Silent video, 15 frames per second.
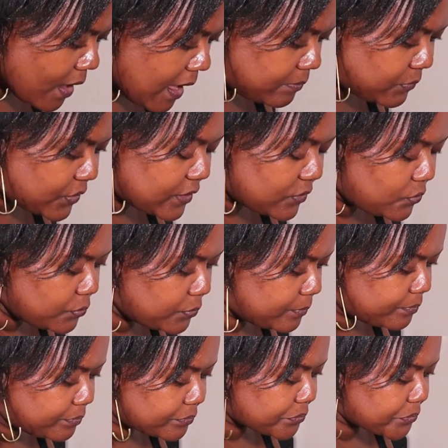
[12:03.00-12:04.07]
I'm trying to
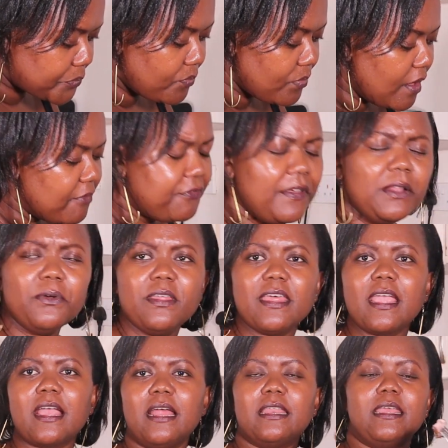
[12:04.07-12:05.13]
feel whether
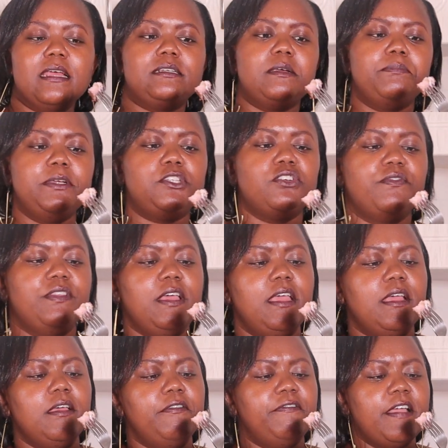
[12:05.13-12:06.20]
I can get a bit of
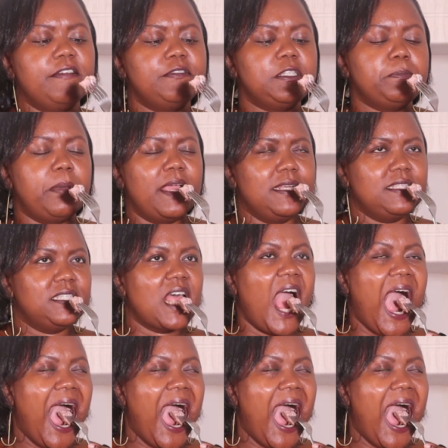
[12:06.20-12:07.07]
the 5 spice.